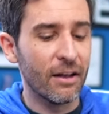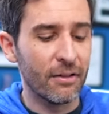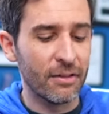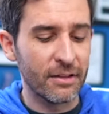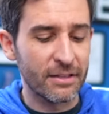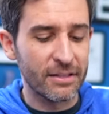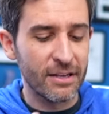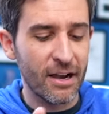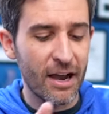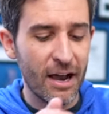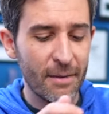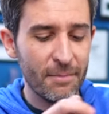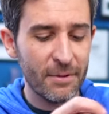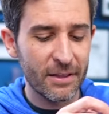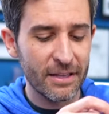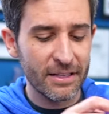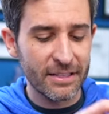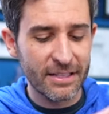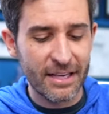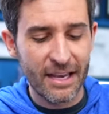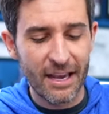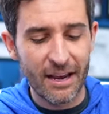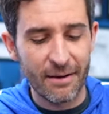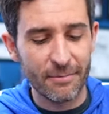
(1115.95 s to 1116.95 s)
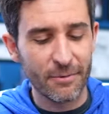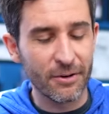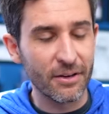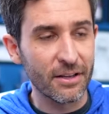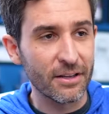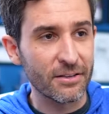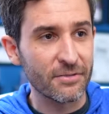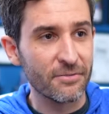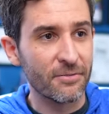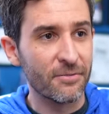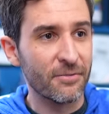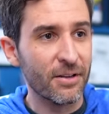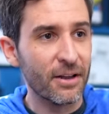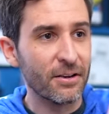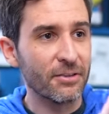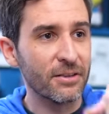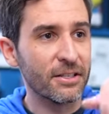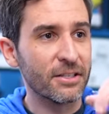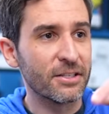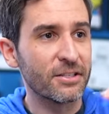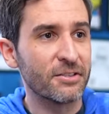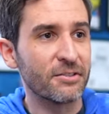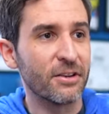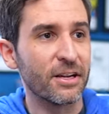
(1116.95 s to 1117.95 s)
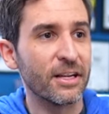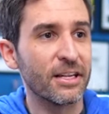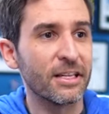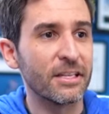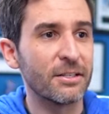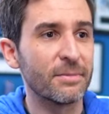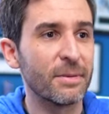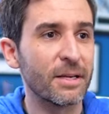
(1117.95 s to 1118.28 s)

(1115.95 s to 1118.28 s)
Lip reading: Now the top of this camera is very strange